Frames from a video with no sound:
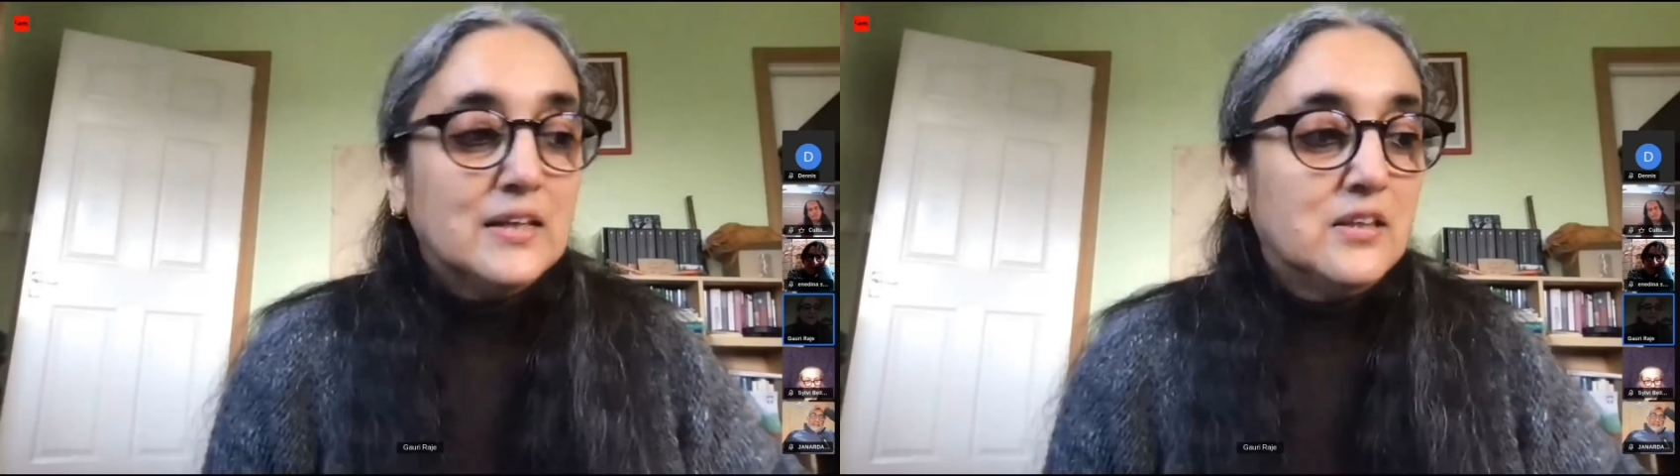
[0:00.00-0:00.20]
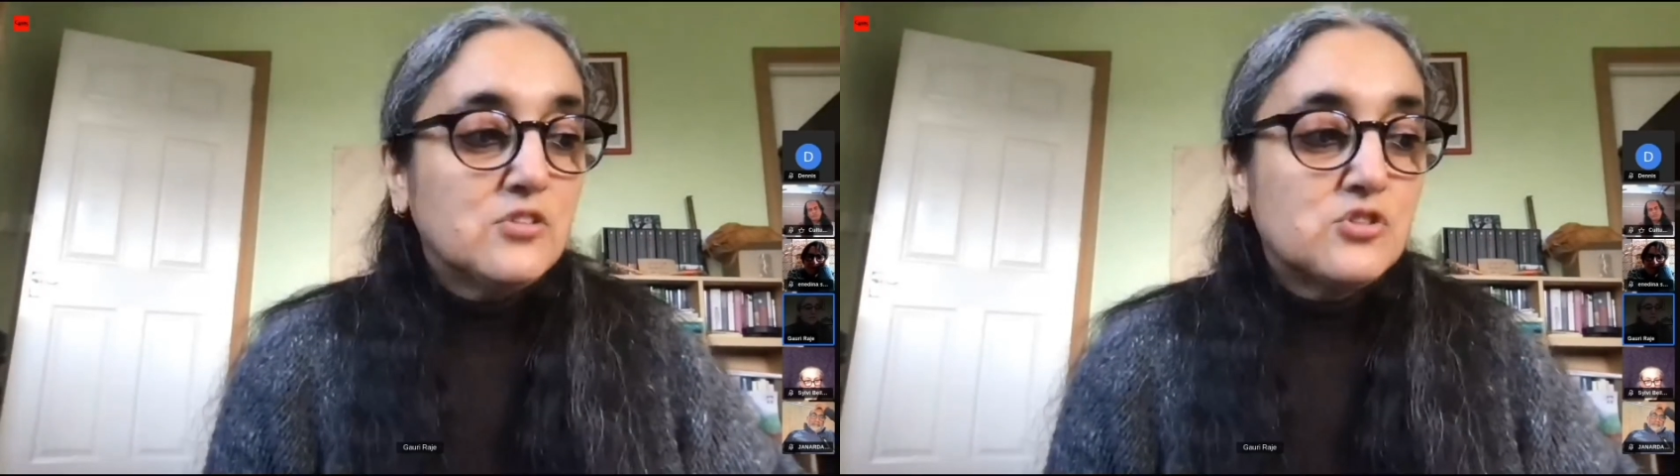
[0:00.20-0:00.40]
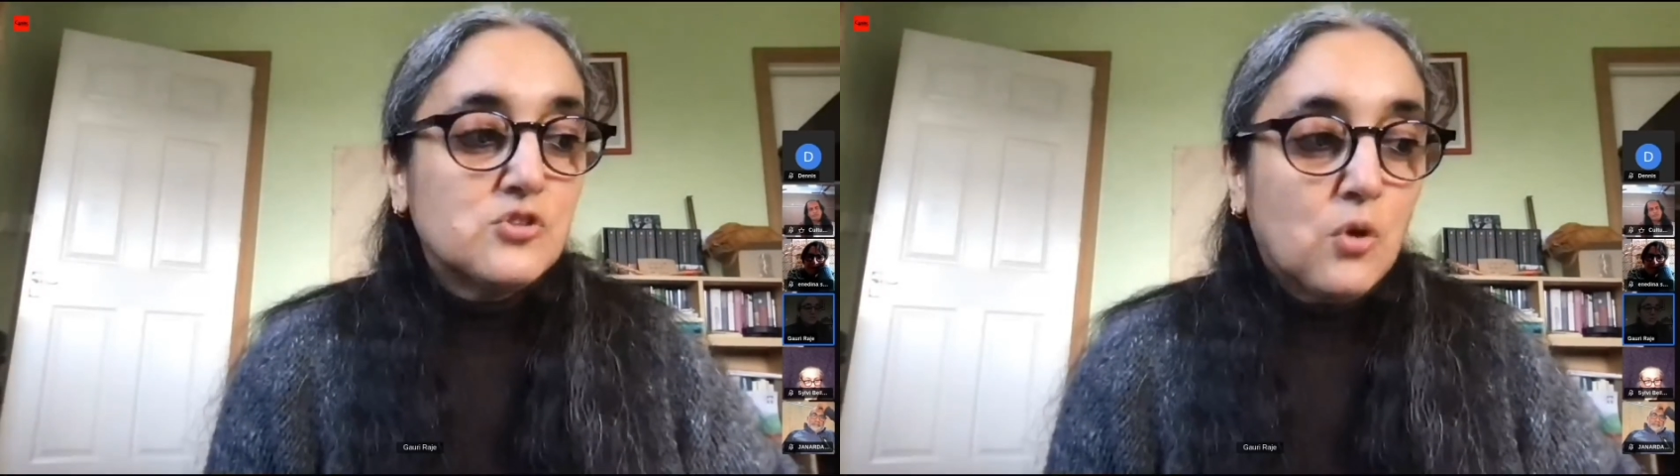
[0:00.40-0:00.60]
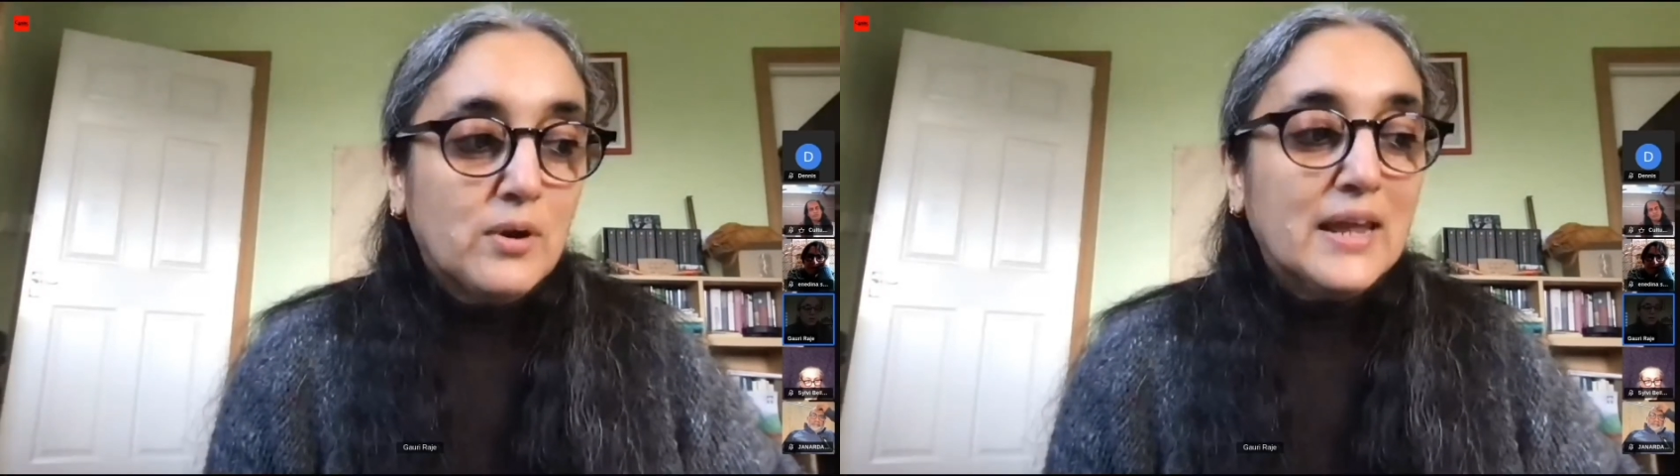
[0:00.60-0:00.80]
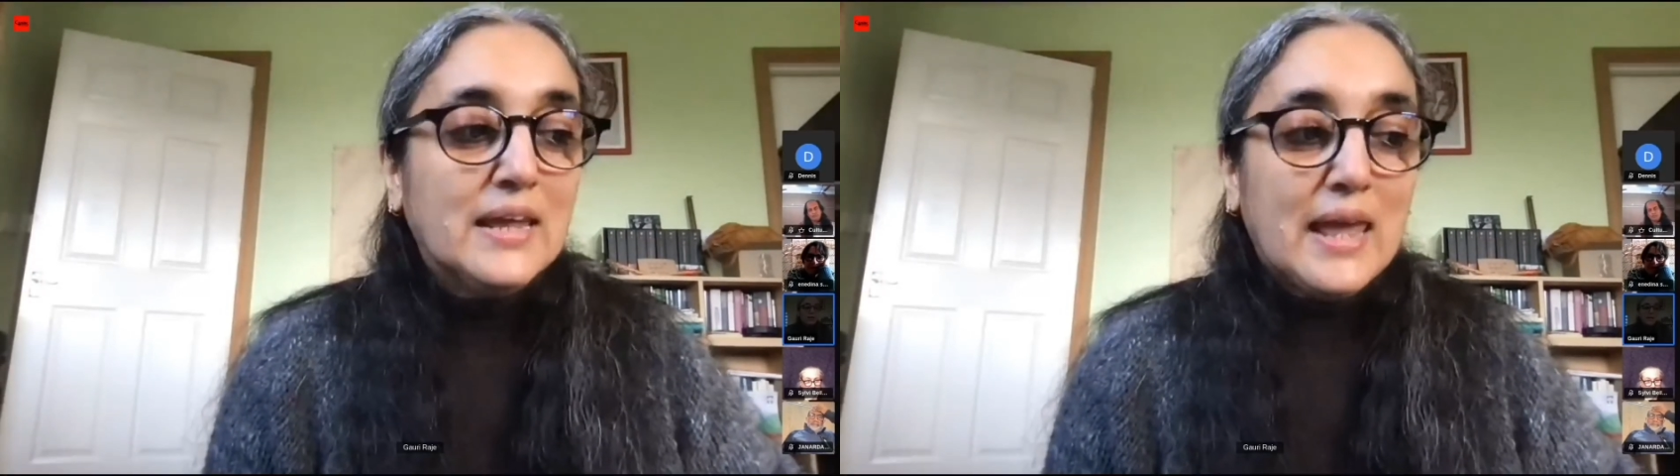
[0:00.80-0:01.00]
the
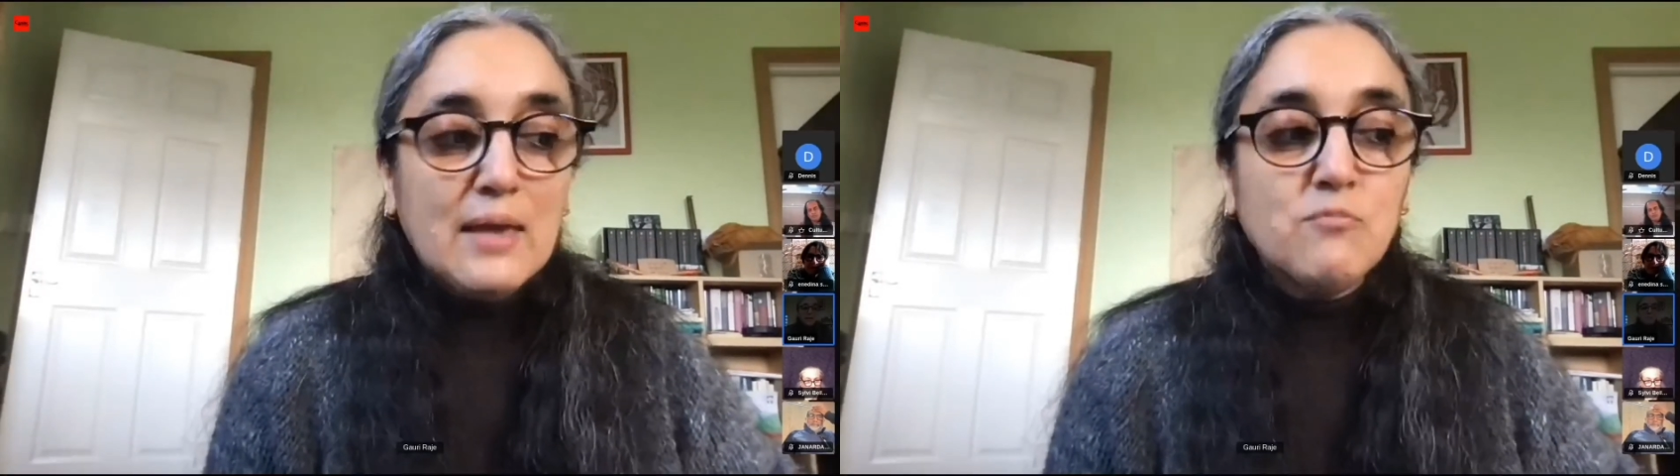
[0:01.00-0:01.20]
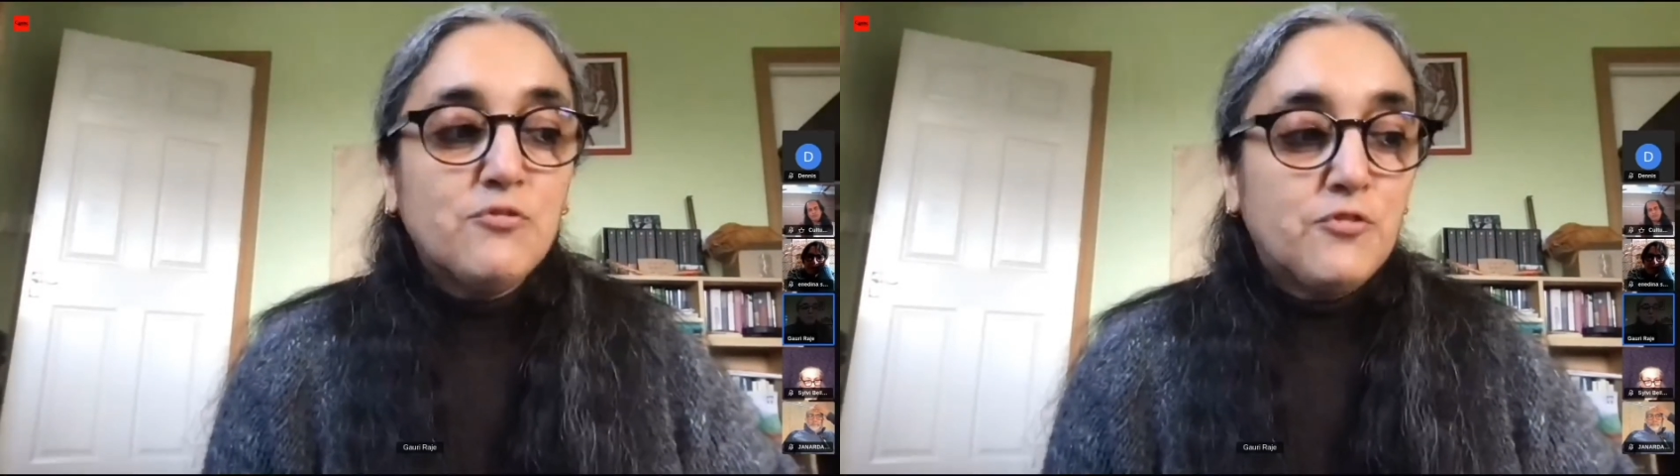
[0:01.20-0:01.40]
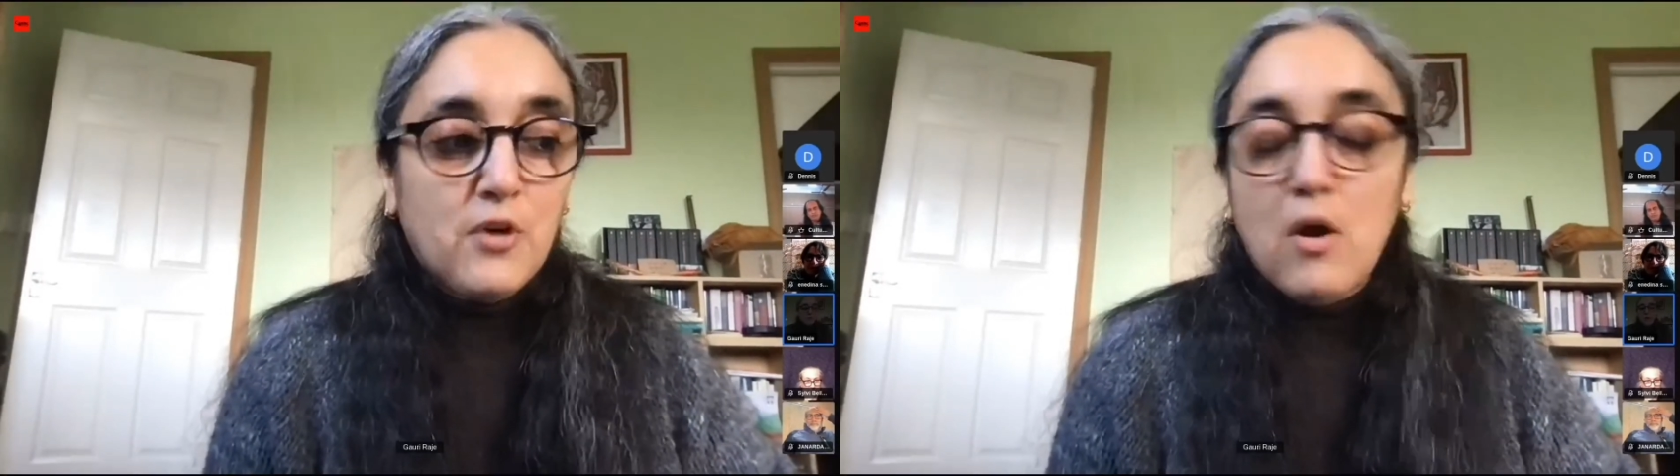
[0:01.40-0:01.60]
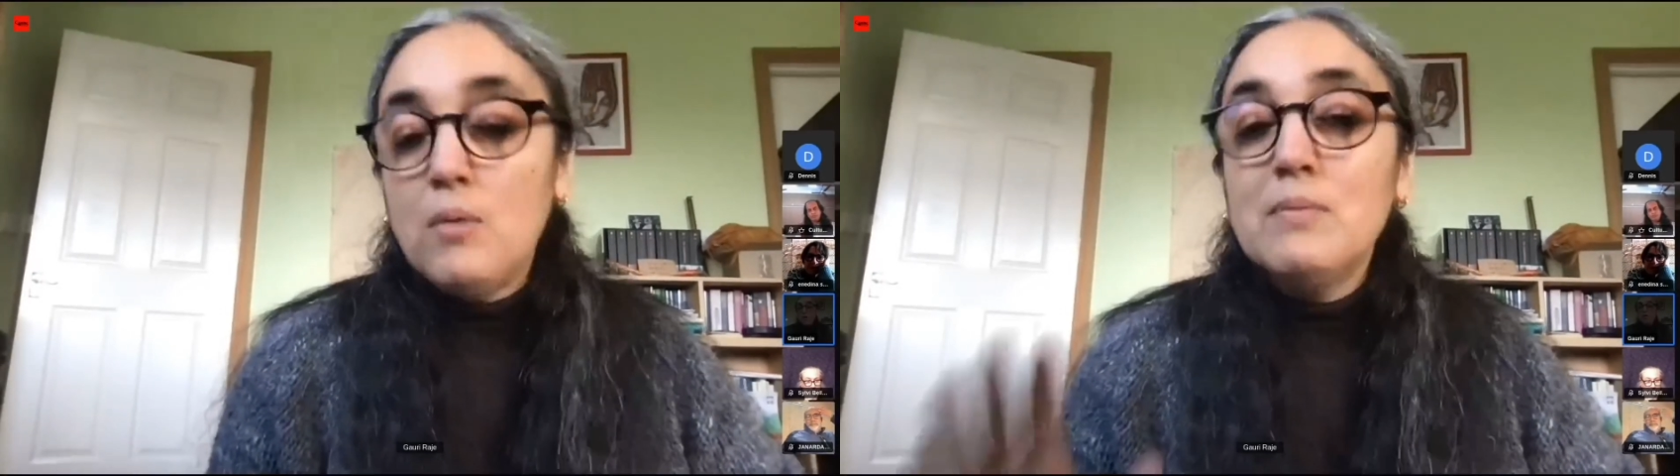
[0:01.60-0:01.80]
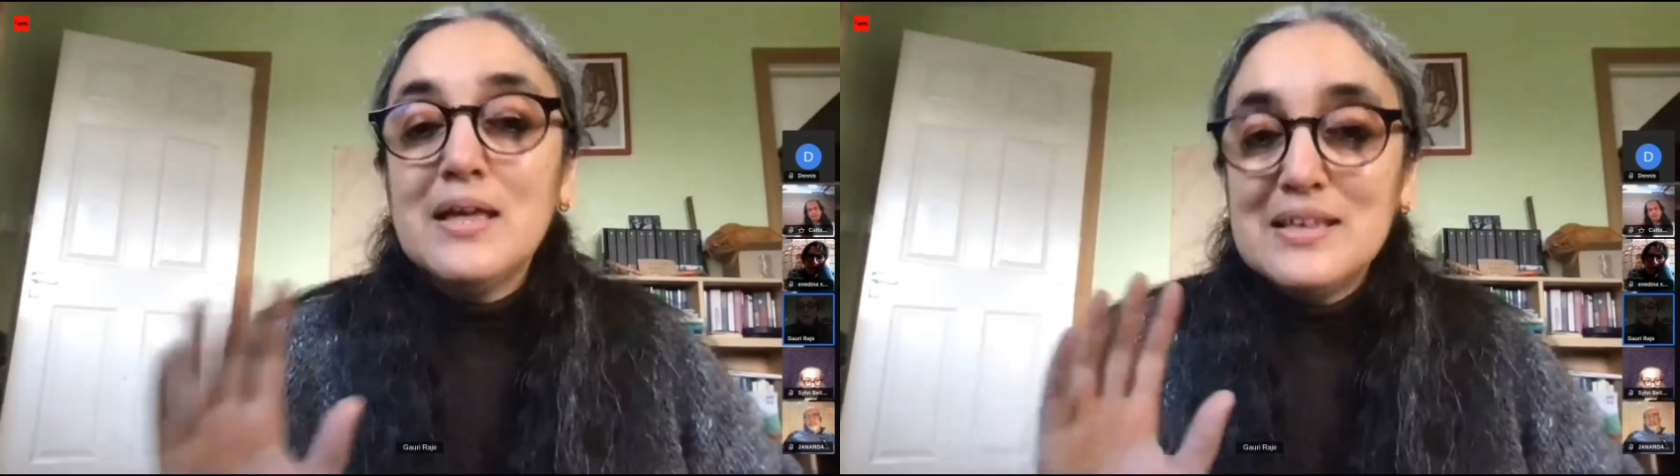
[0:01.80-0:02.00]
story came
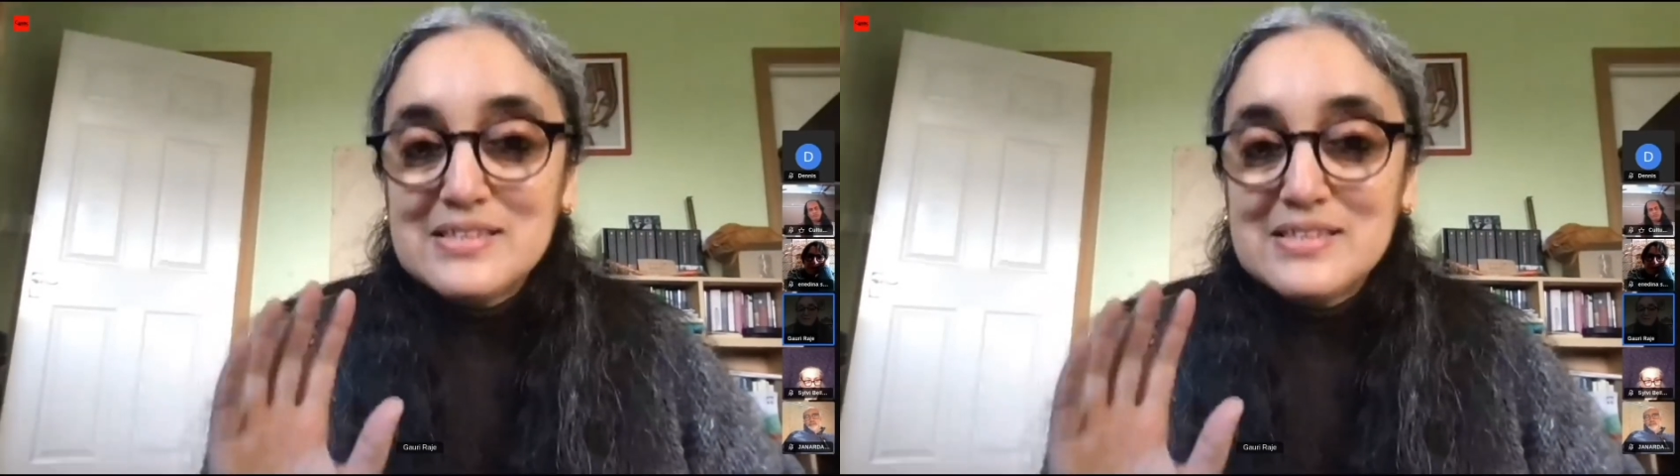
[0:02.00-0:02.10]
from